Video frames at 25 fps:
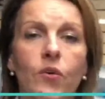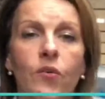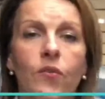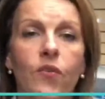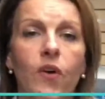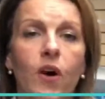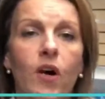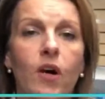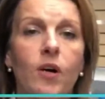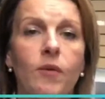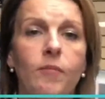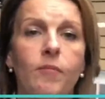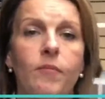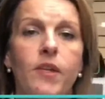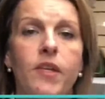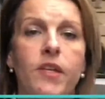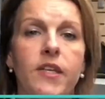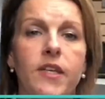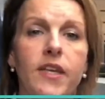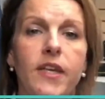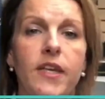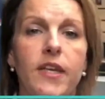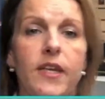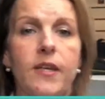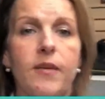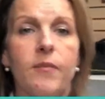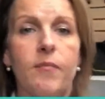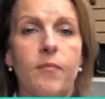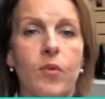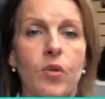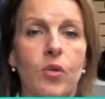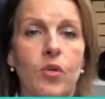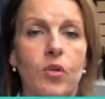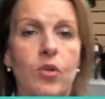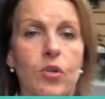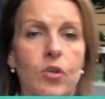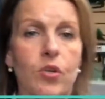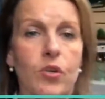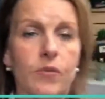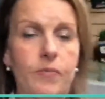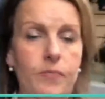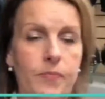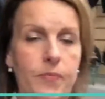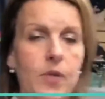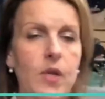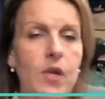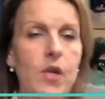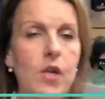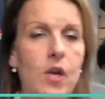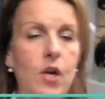farm name, your
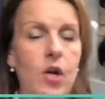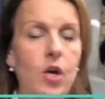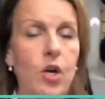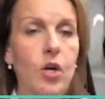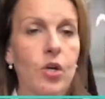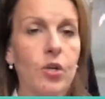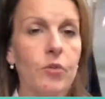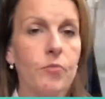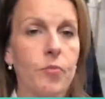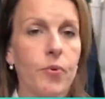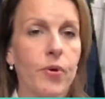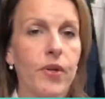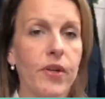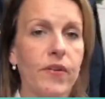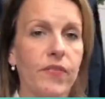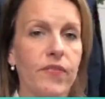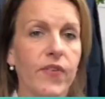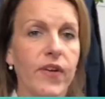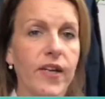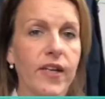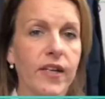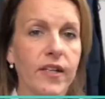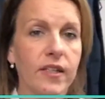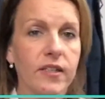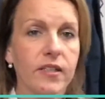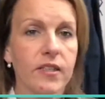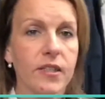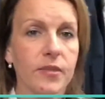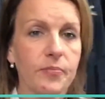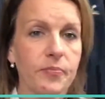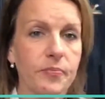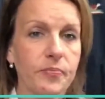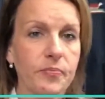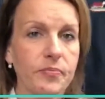herd prefix,